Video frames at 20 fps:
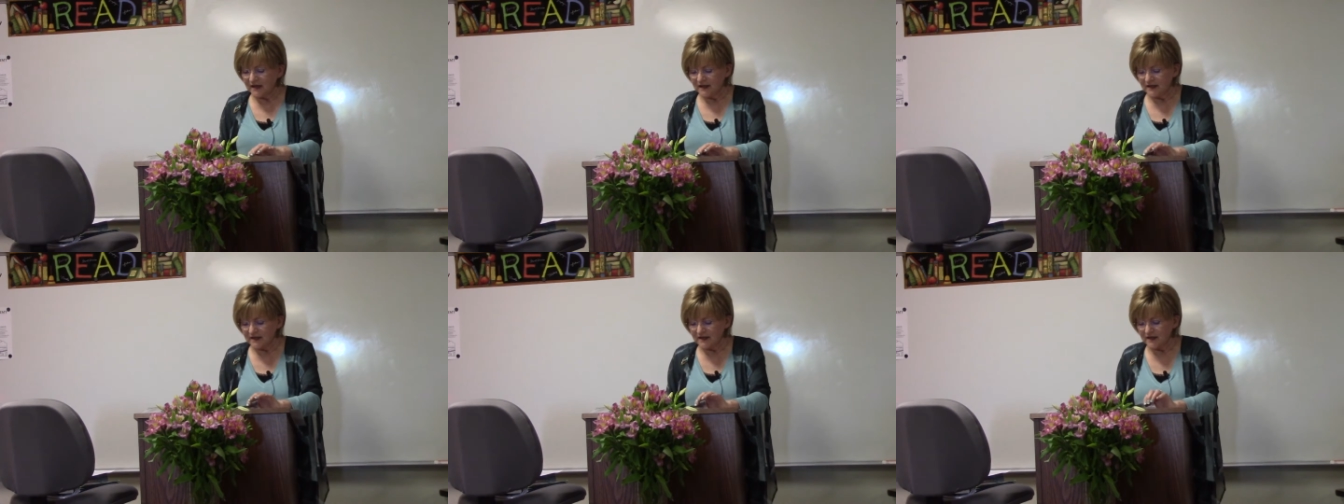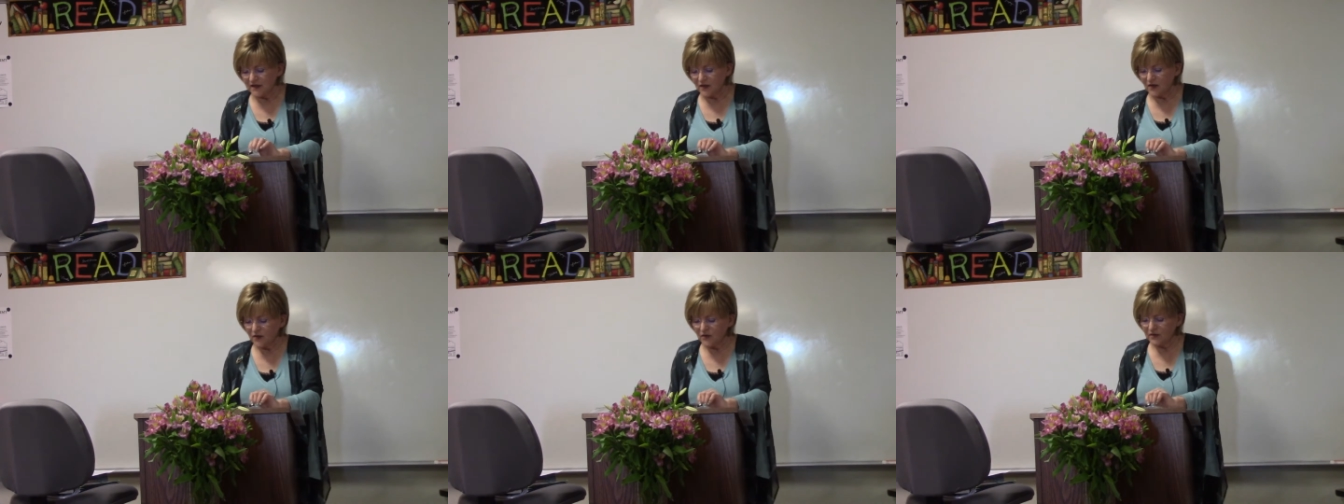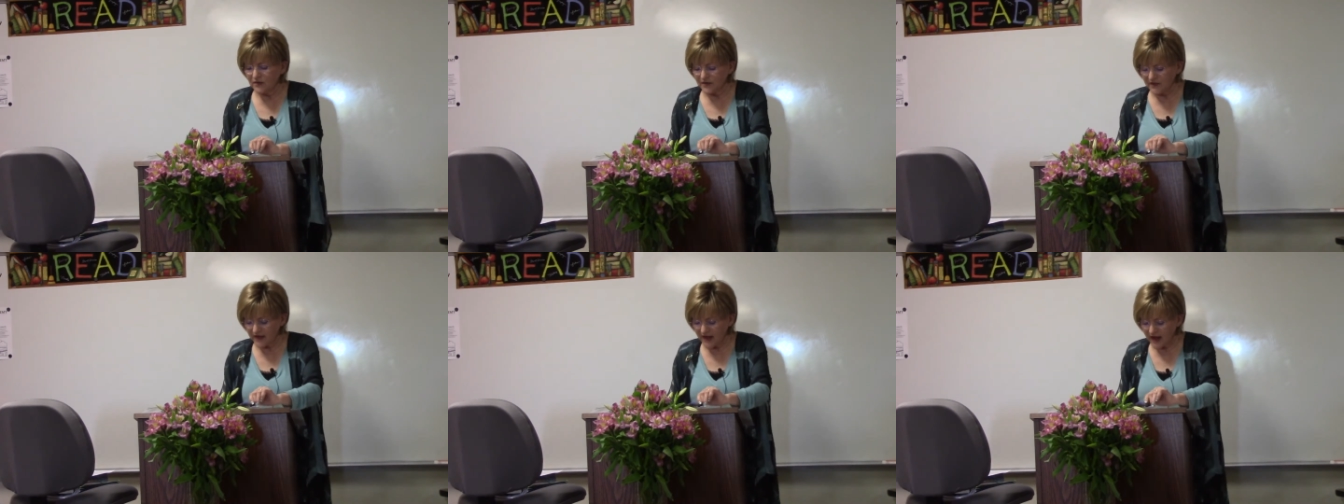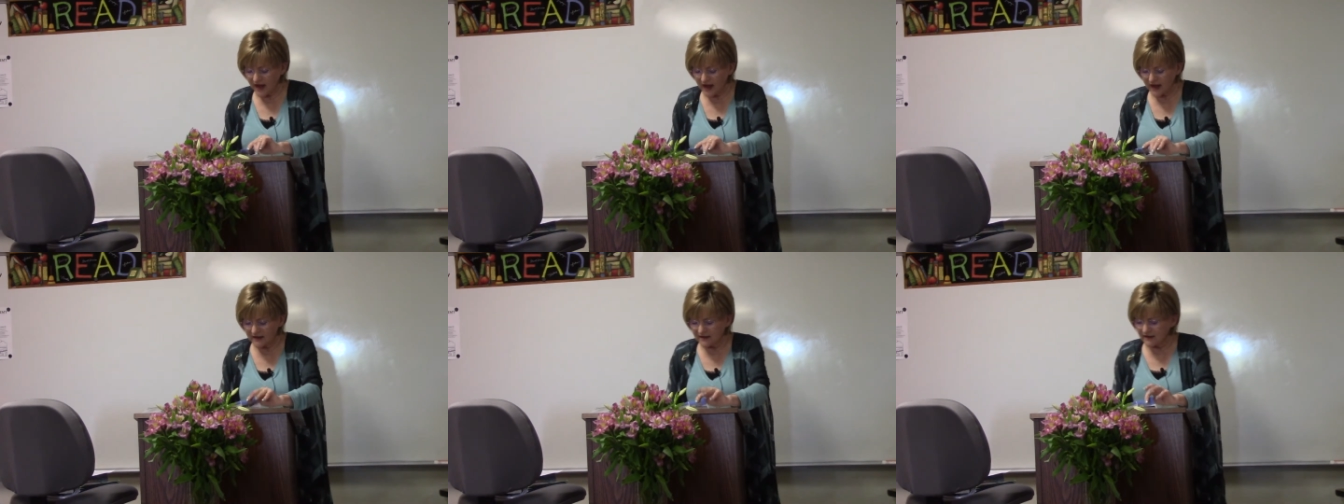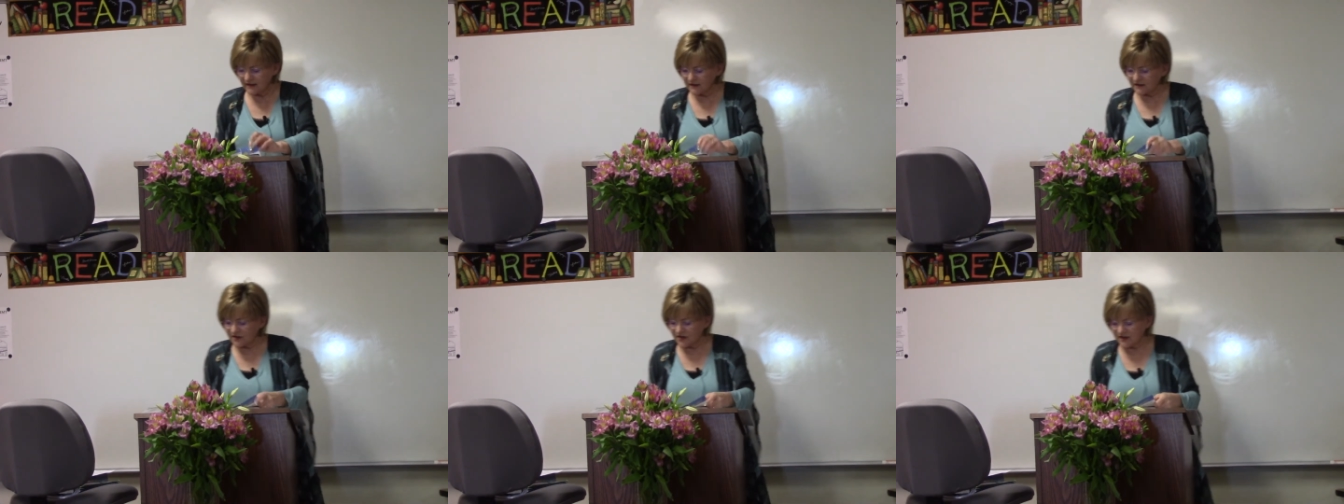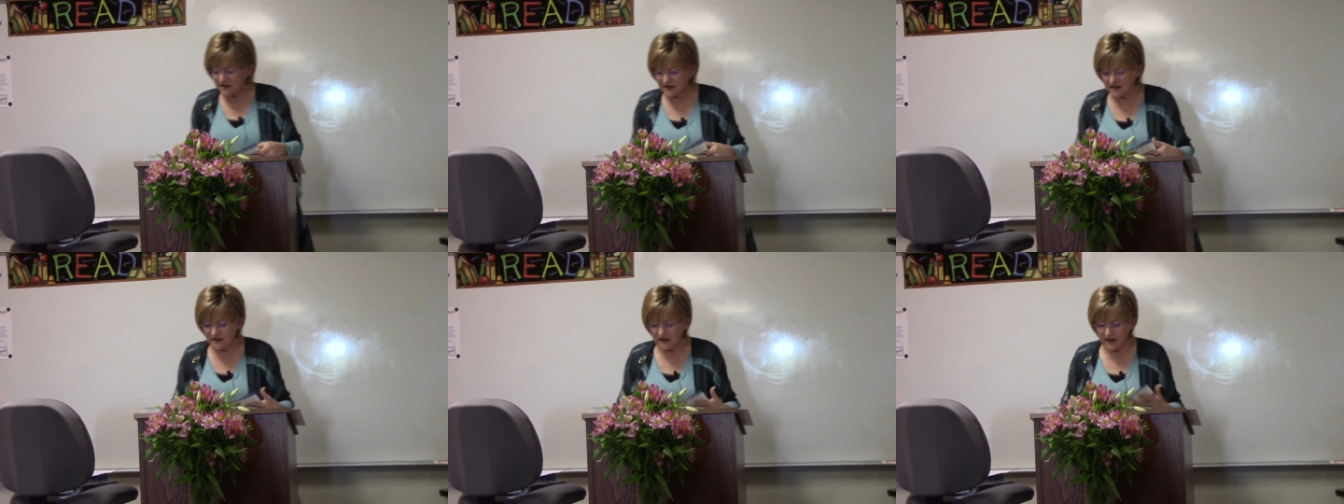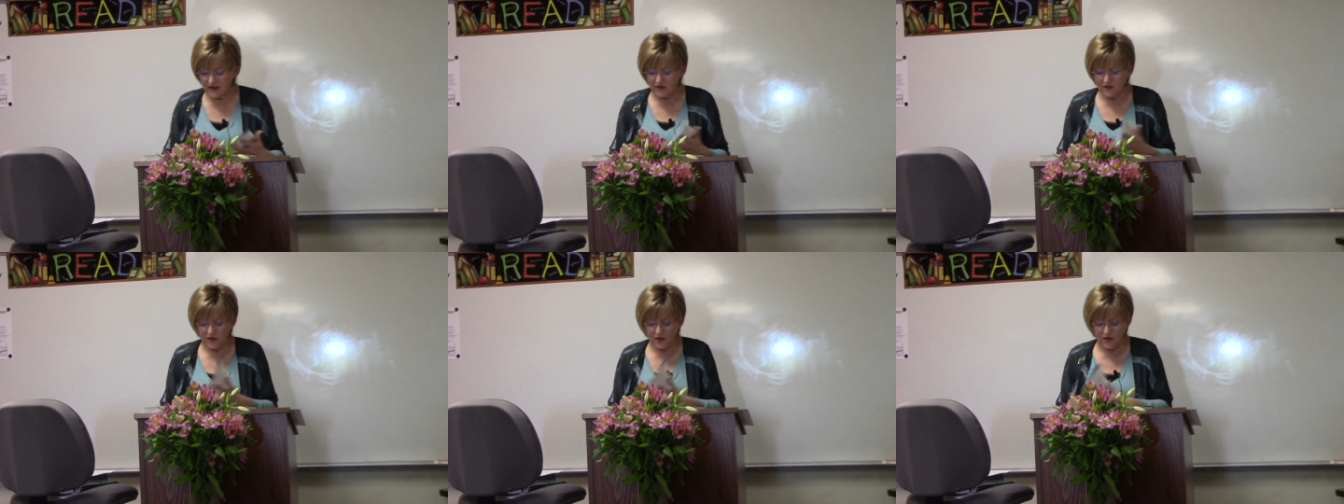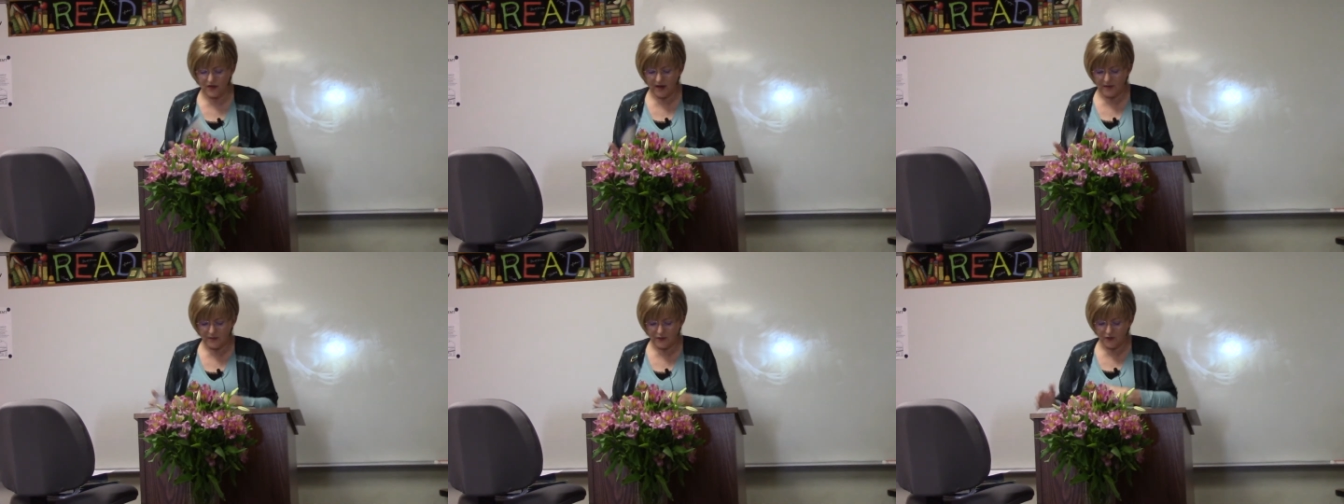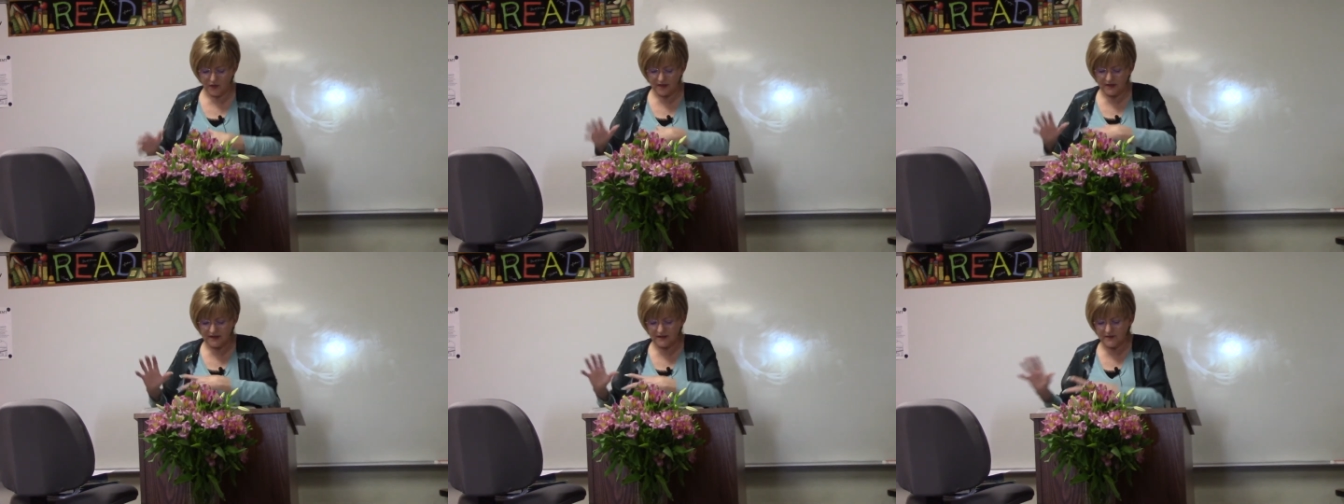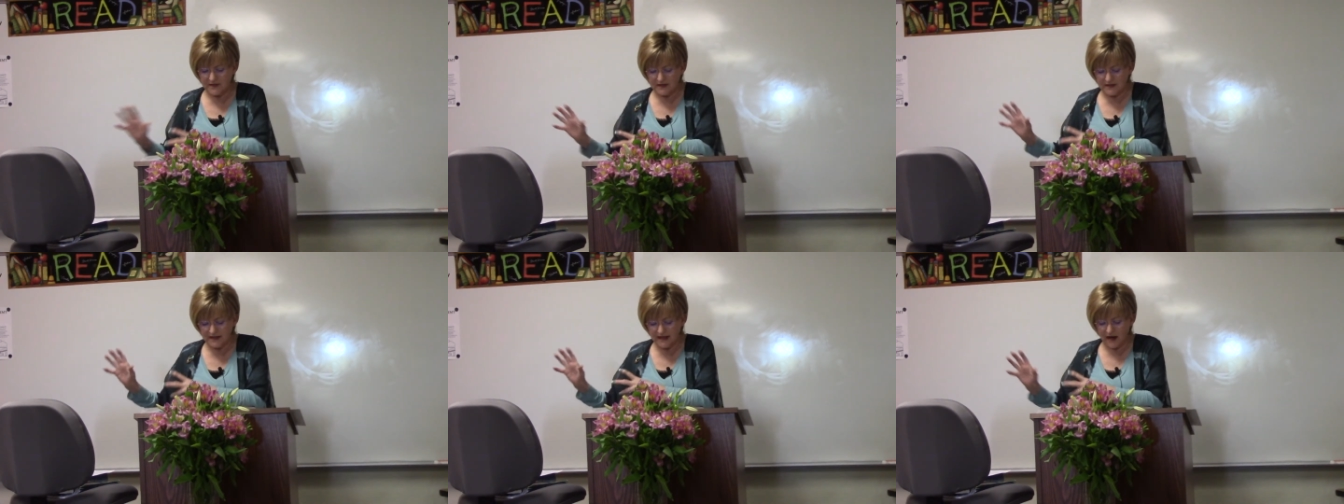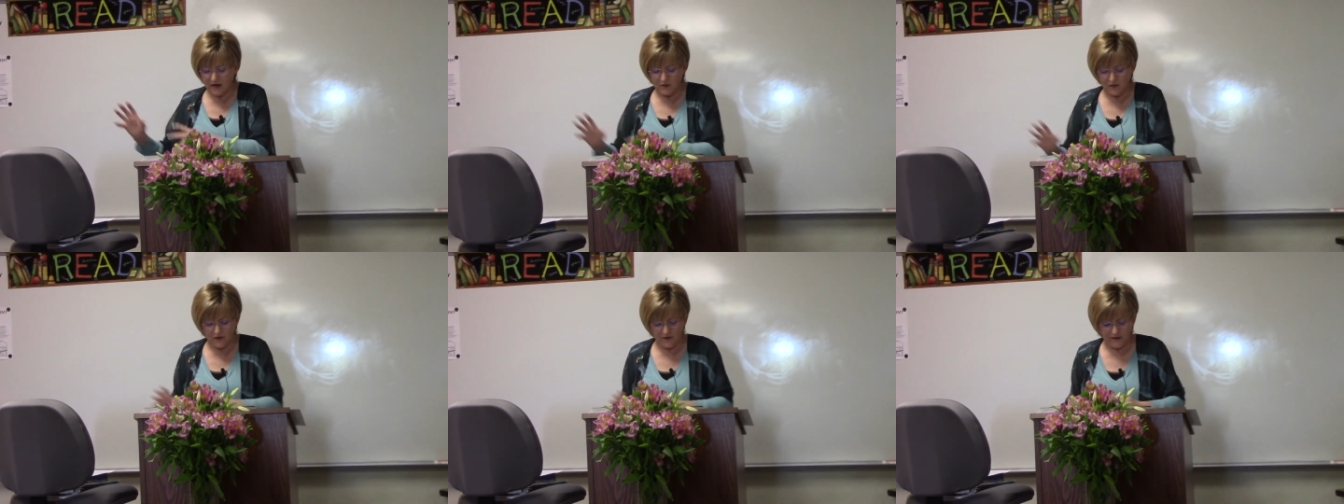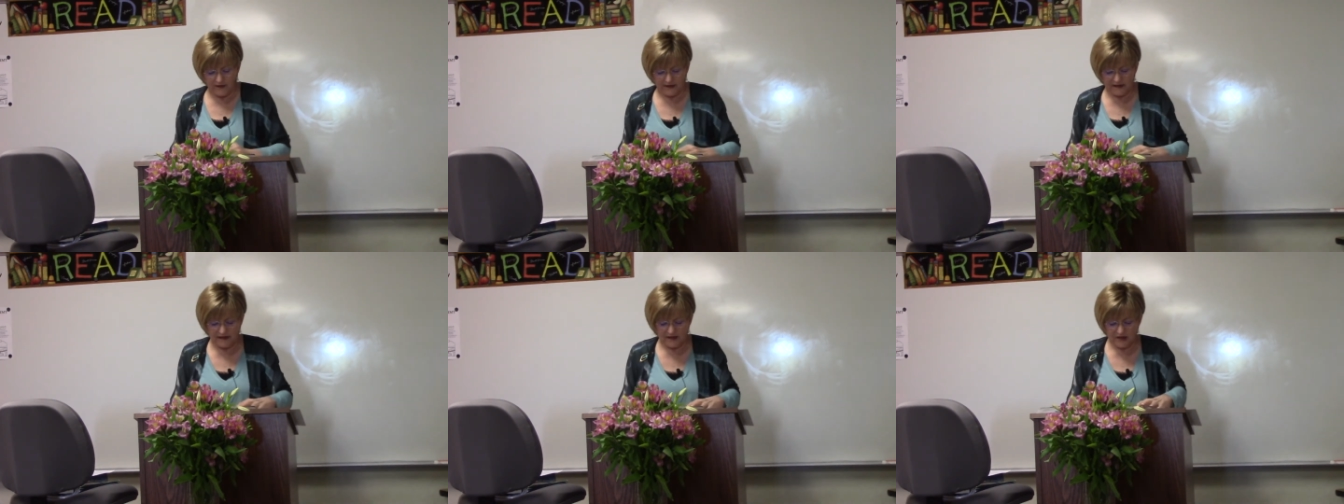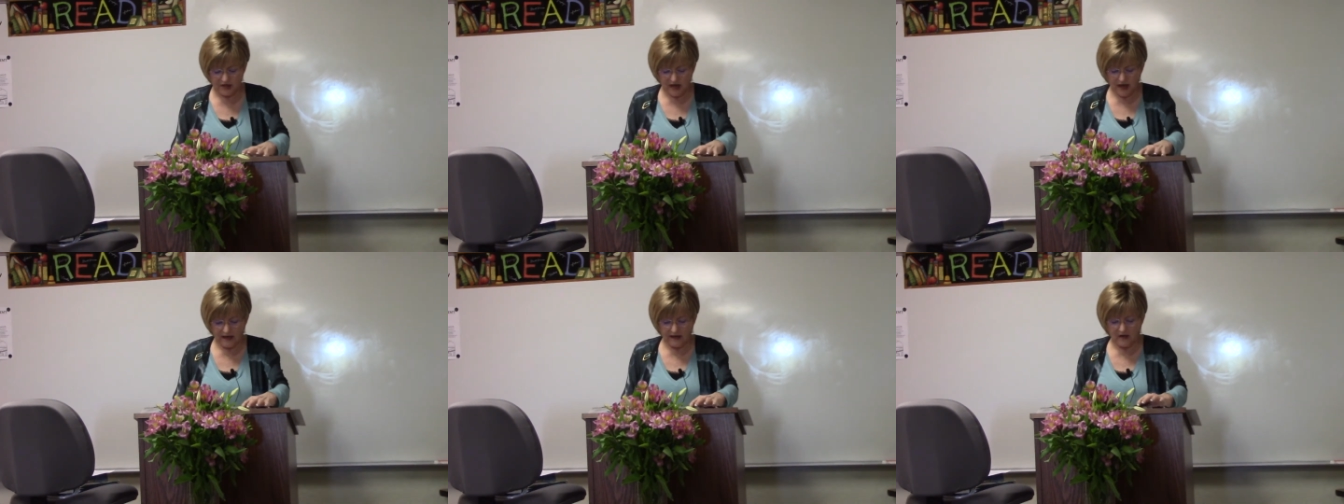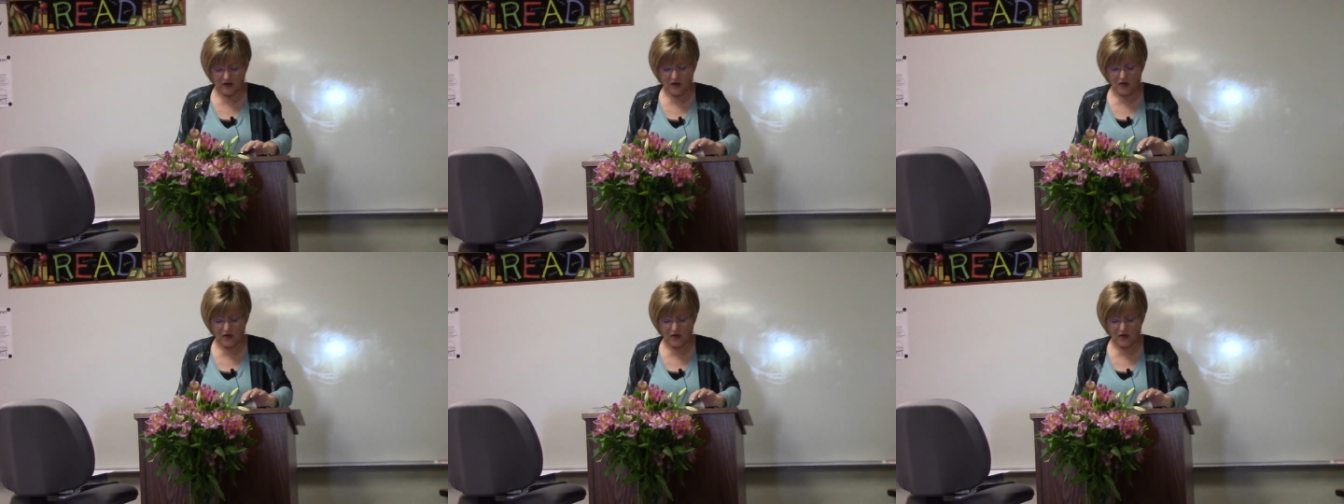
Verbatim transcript: So that, just to let you know that Buddhism is now moving to China.